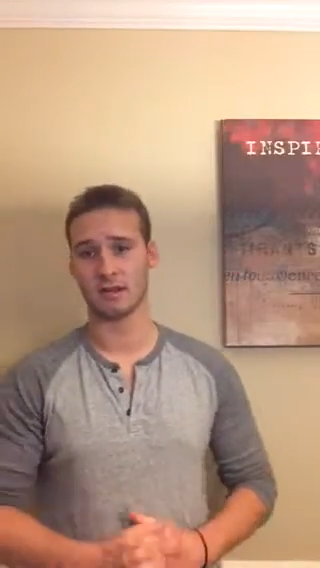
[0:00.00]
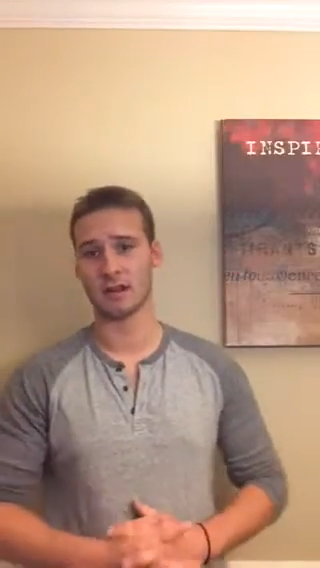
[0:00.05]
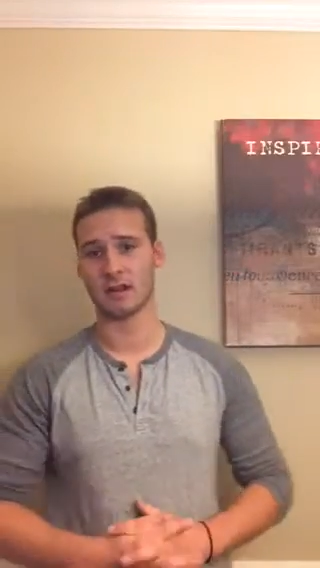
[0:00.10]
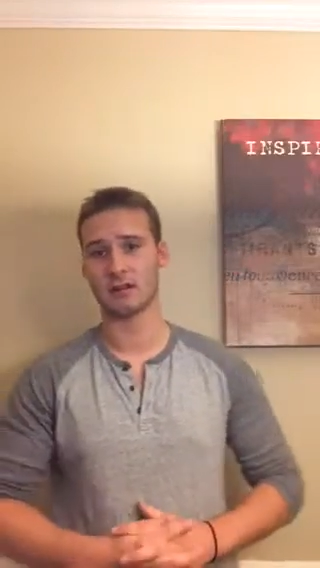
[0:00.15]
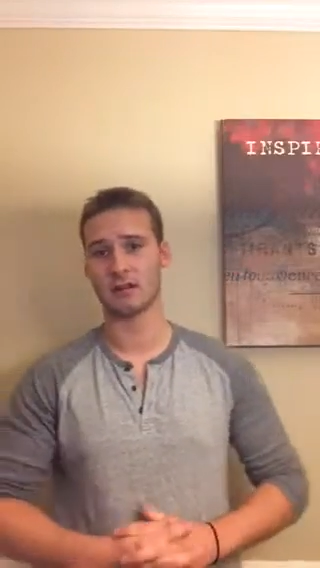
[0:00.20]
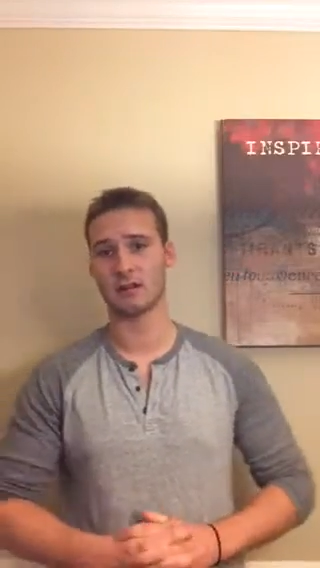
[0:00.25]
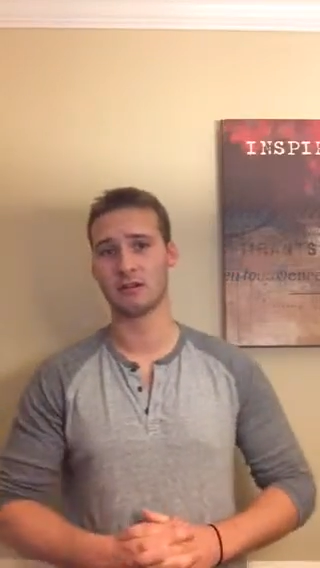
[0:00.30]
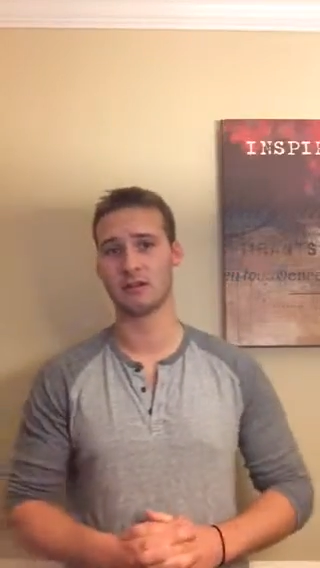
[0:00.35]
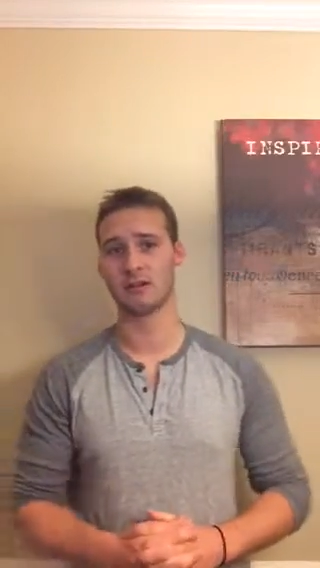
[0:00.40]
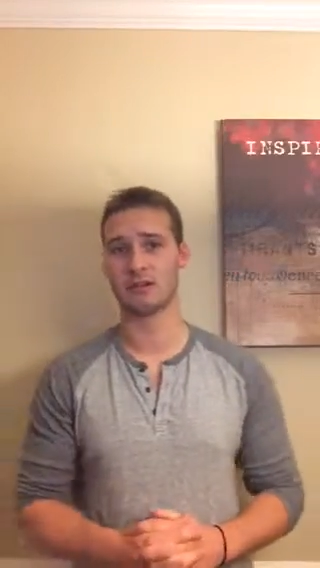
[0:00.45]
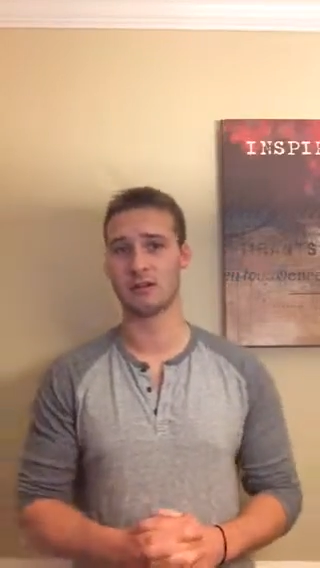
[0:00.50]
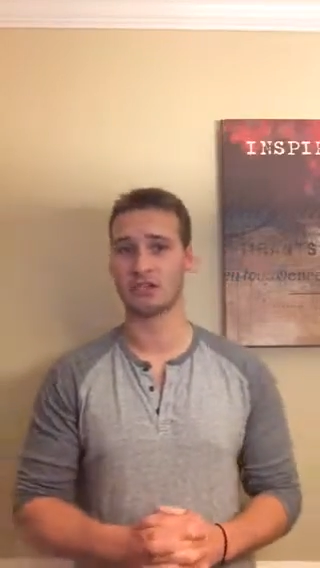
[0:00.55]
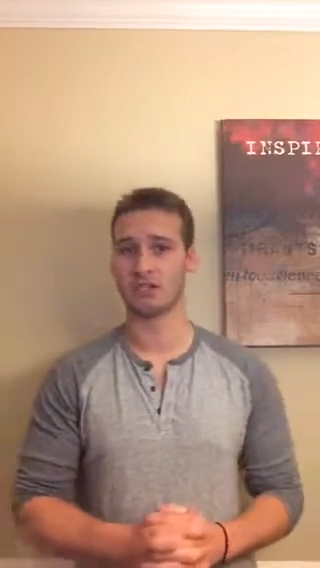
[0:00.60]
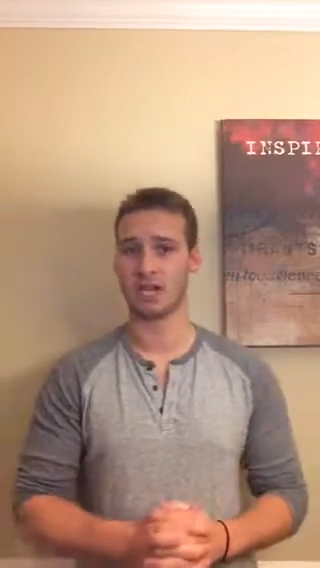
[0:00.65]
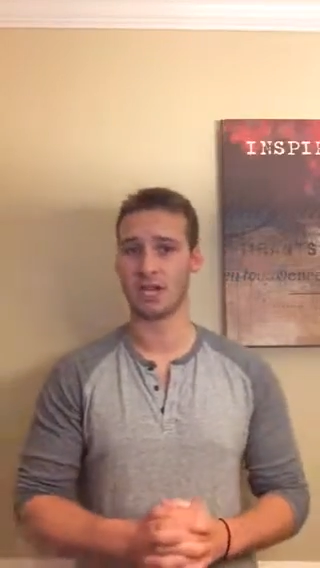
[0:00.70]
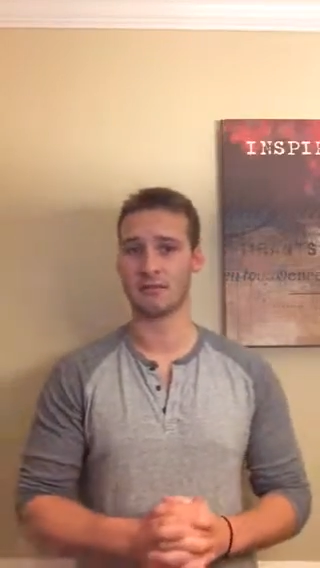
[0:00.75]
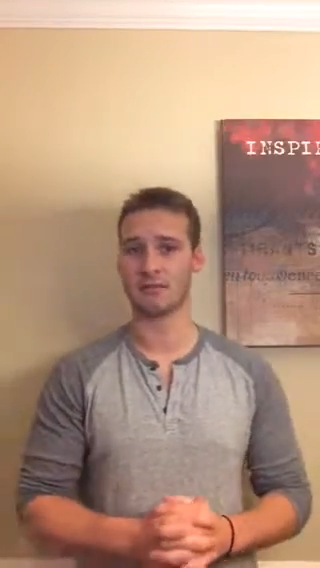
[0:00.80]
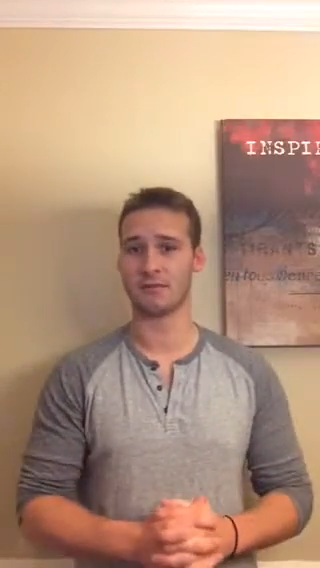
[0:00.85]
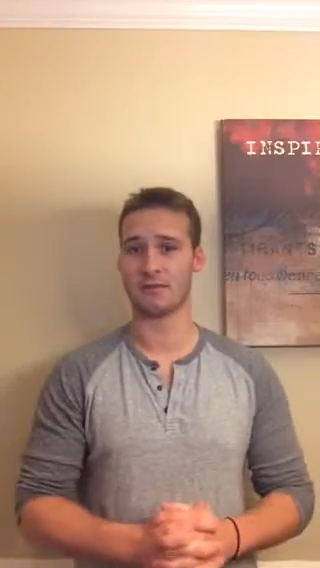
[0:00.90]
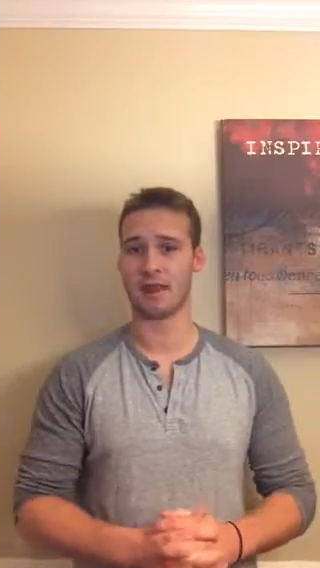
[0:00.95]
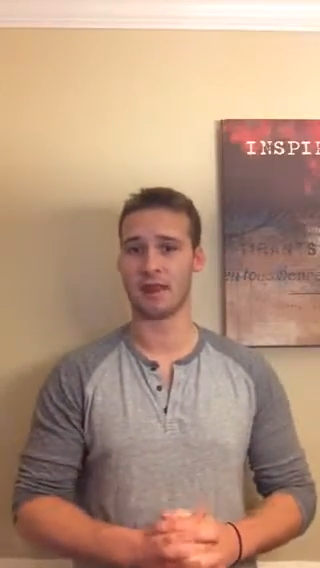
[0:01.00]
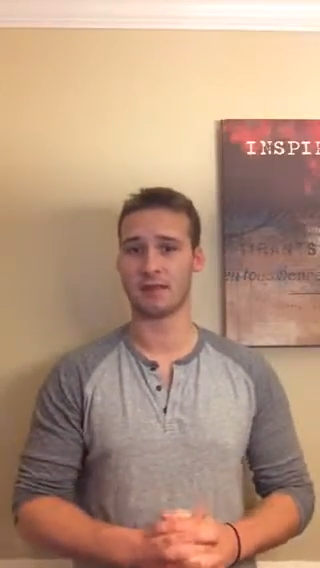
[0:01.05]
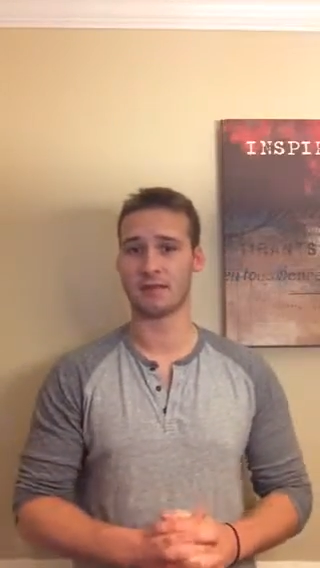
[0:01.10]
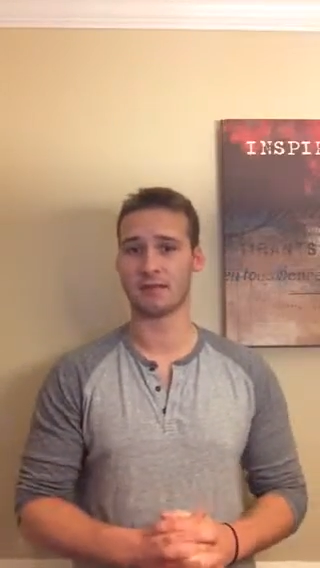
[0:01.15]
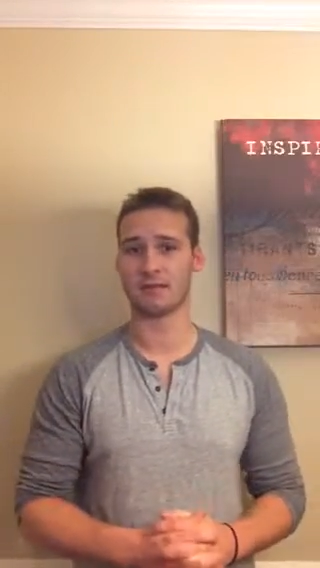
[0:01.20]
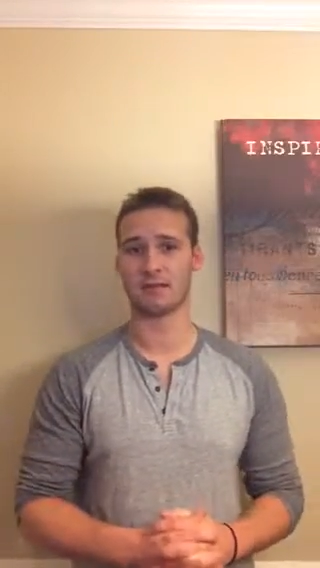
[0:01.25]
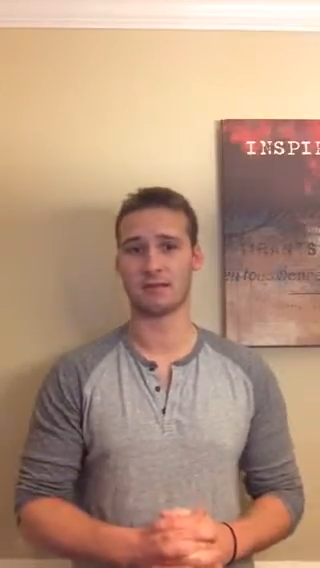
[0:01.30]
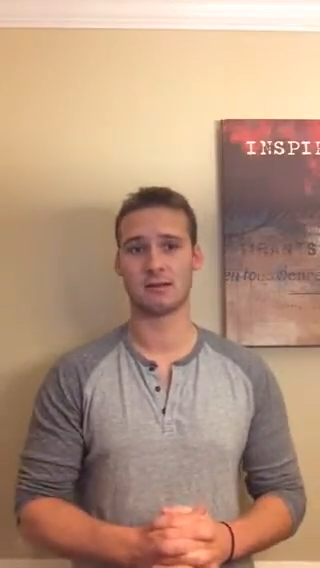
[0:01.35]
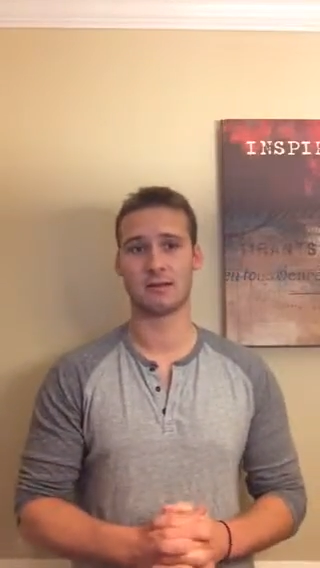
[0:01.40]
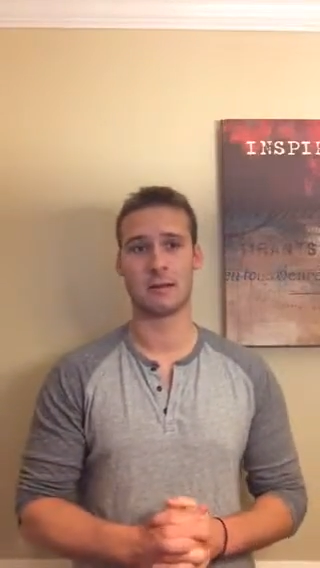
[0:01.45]
letter to James
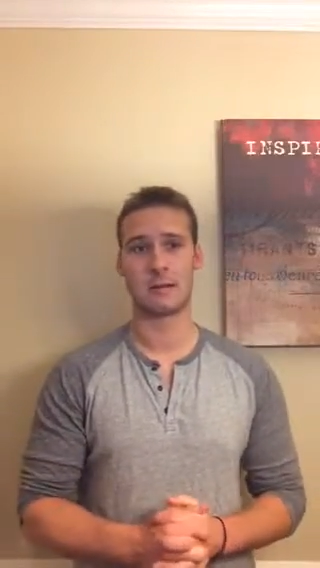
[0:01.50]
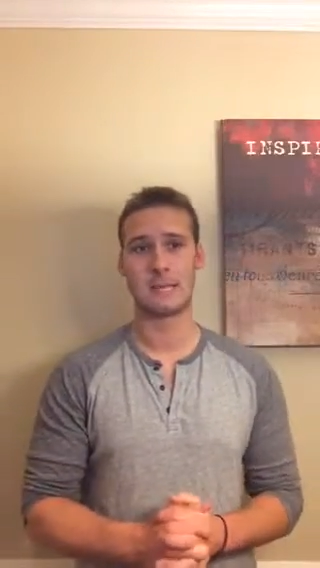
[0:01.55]
Madison.